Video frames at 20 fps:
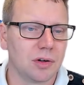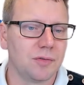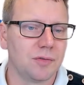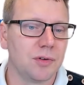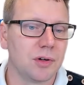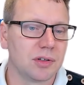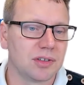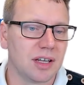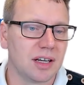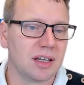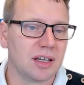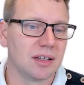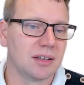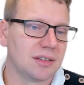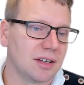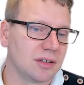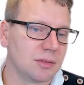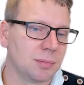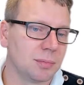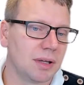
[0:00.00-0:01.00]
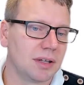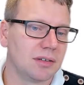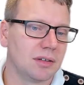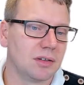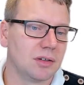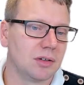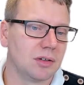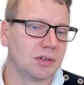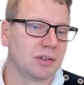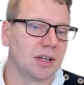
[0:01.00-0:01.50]
if you're sending test
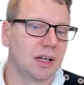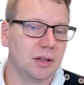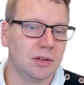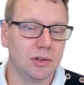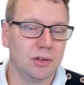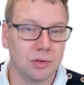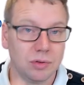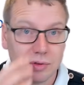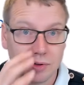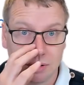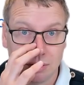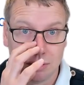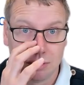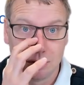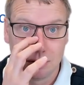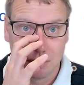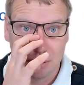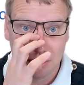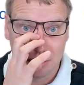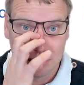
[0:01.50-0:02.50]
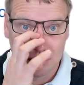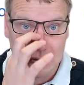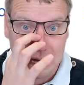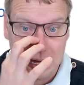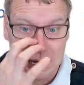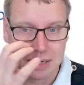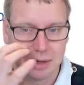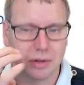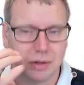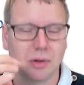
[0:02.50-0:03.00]
messages in using the
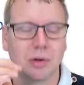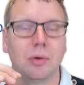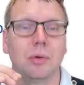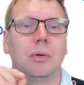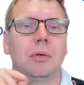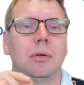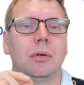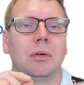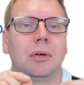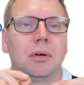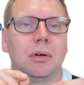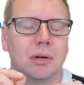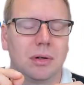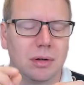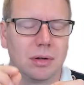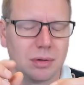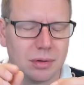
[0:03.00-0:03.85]
ICO or